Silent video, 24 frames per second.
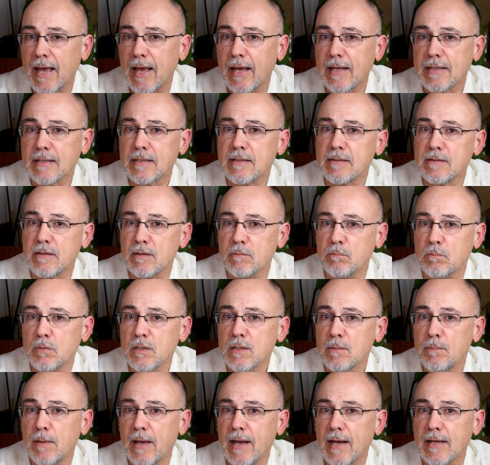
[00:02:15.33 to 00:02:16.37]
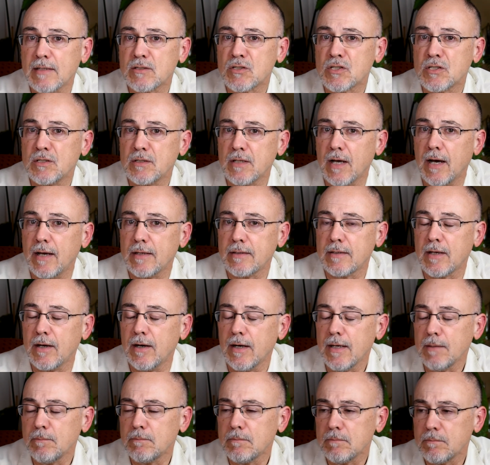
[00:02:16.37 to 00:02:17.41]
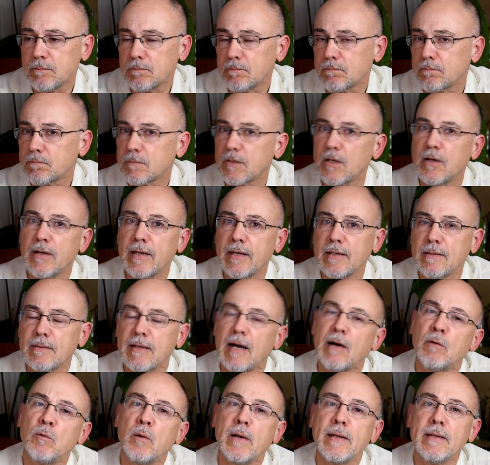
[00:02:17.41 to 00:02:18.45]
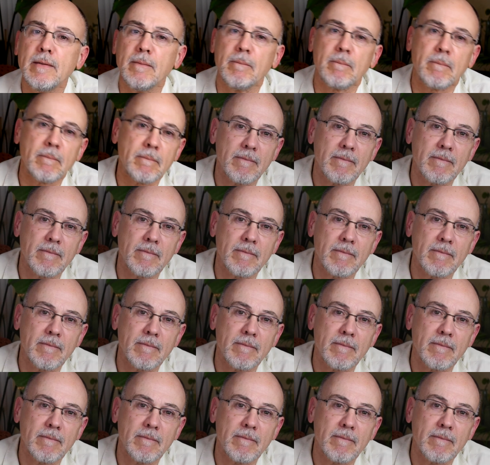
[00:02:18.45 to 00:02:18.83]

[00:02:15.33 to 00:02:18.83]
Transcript: at thebookpatch.com. Go ahead, I'll wait.